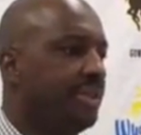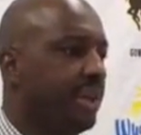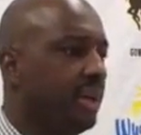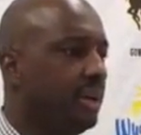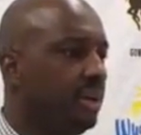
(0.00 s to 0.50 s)

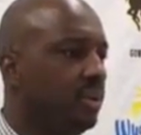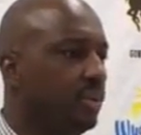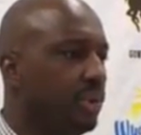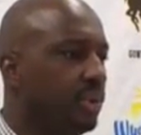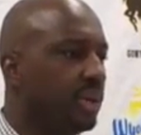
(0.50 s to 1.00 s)
think
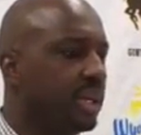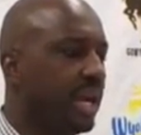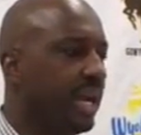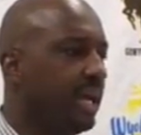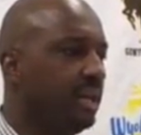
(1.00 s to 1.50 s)
when you look
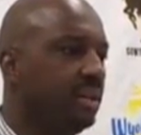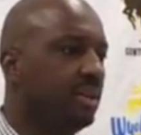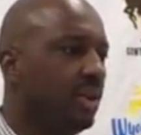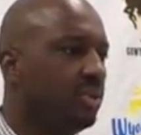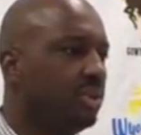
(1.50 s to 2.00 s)
at Hayden
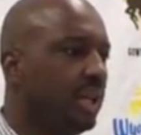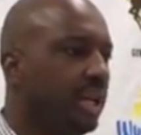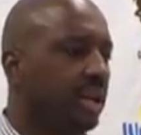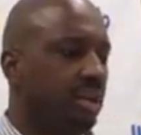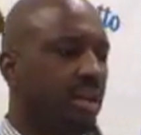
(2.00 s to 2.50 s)
Dalton
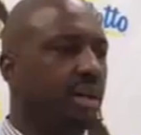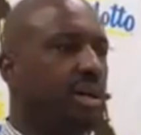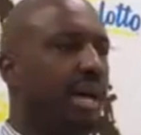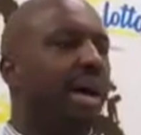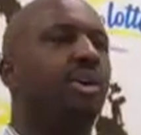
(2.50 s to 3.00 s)
and
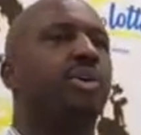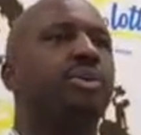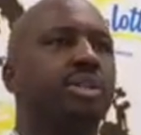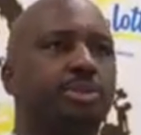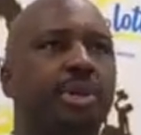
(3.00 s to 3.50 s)
Al
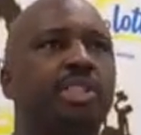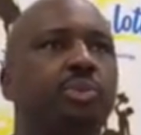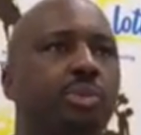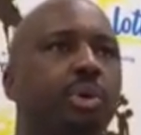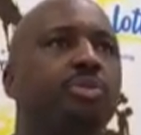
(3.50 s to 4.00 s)
Herndon, especially
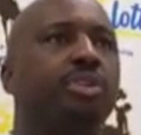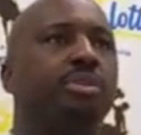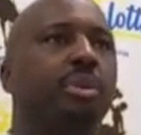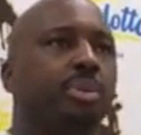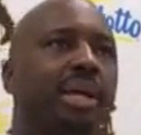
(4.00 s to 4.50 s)
when both of
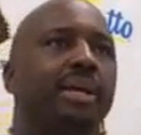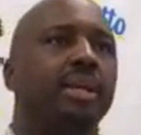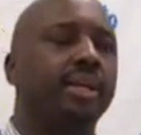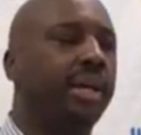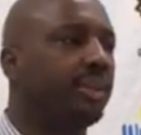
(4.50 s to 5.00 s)
them are playing
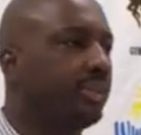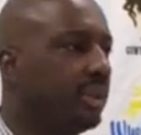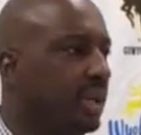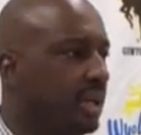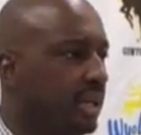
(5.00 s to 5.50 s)

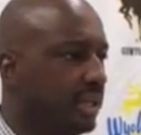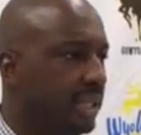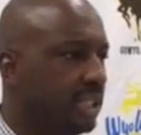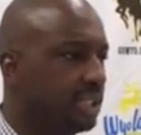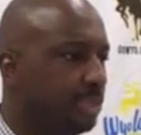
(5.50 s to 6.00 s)
together,
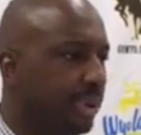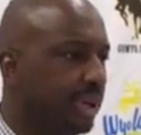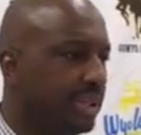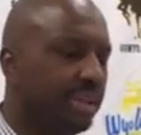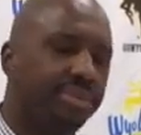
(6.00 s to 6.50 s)
they just
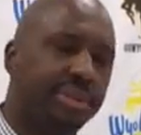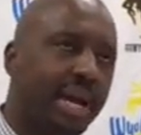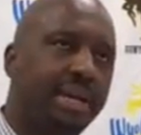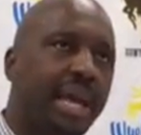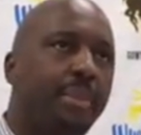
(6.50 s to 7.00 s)
bring a different
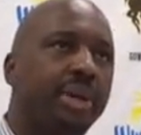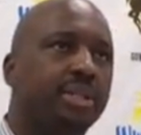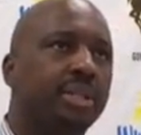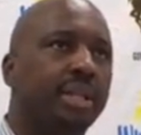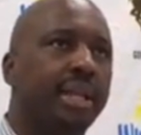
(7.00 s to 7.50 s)
dynamic
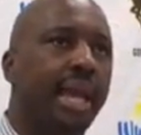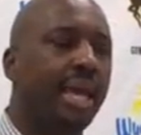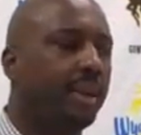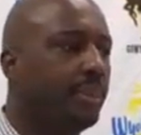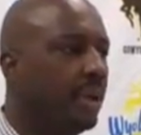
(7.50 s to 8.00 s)
to the
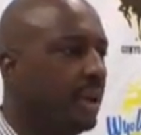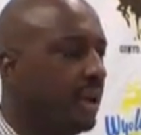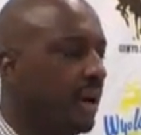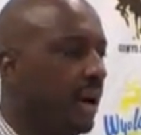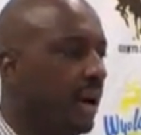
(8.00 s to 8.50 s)
game,
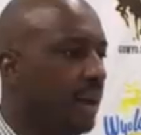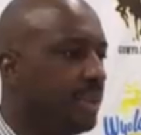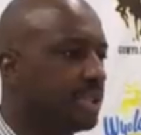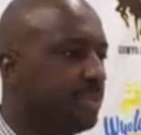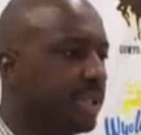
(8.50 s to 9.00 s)

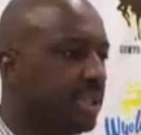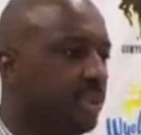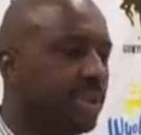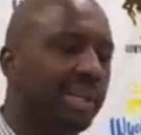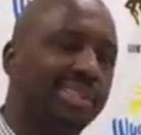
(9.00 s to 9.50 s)
especially
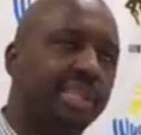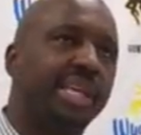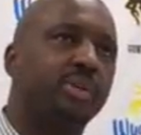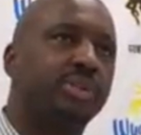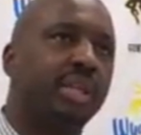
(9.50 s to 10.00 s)
with their
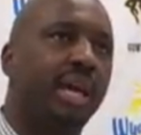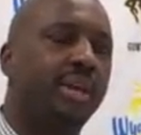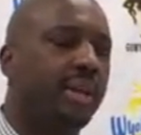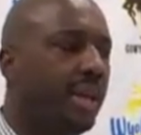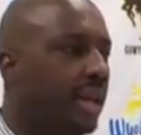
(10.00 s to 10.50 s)
skill set
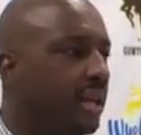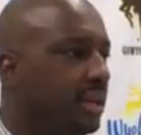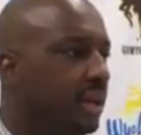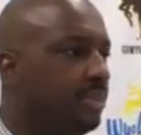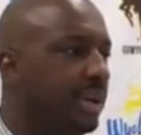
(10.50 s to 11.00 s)
and
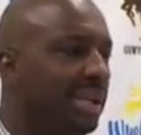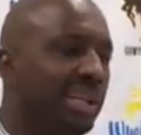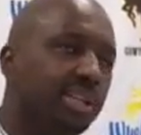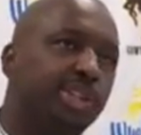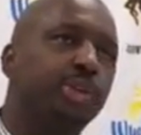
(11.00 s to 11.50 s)

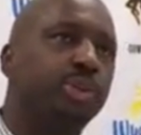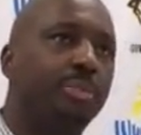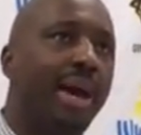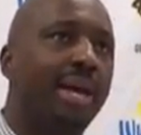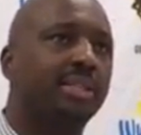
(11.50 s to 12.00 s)
ability to shoot the
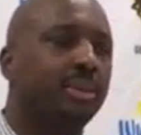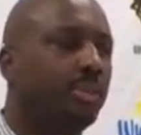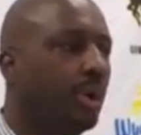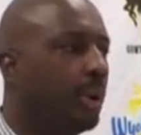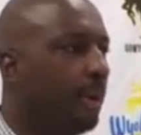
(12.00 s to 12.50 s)

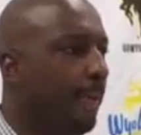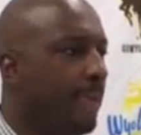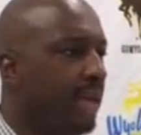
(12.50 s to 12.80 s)
basketball.